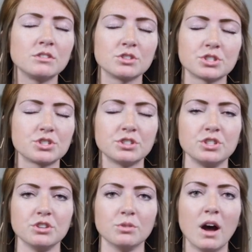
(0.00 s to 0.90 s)
understood
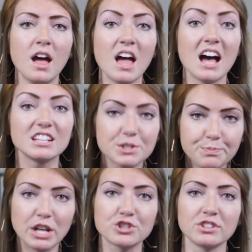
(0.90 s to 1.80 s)
you,
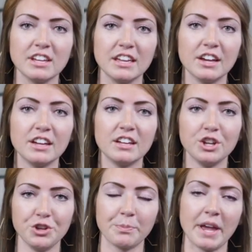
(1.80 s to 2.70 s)
especially
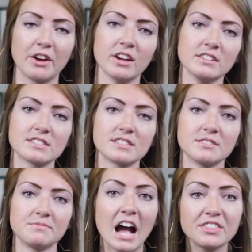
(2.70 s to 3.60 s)
your parents.
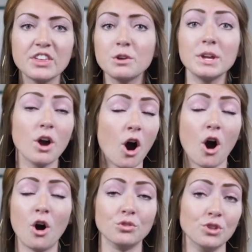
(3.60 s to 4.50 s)
I think we
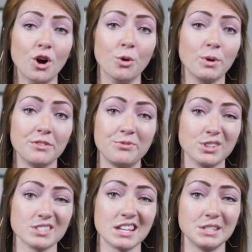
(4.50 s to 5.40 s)
all know what it
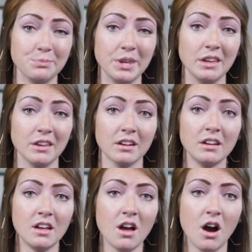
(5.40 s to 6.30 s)
feels like to be
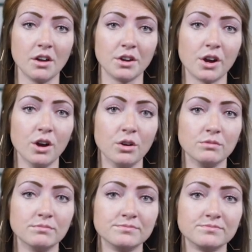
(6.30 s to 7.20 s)
on our own.